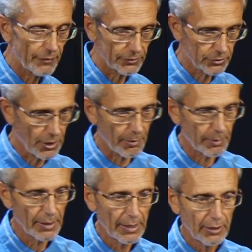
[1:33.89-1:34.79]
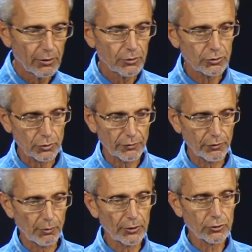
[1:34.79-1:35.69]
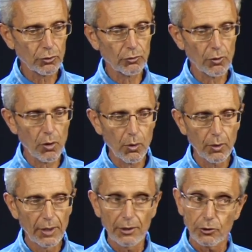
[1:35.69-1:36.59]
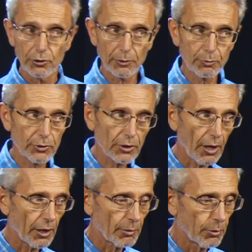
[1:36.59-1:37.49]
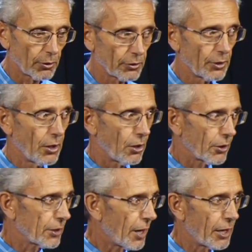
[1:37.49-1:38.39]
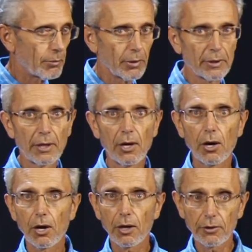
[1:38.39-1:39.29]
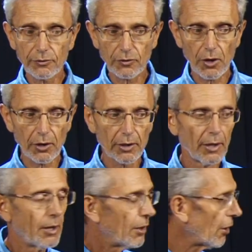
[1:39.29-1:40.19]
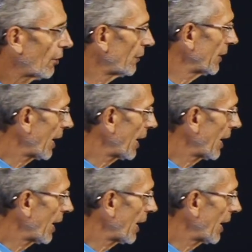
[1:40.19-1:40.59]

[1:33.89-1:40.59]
on top. So if you want to grow, don't put cardboard or carbon on the soil, on the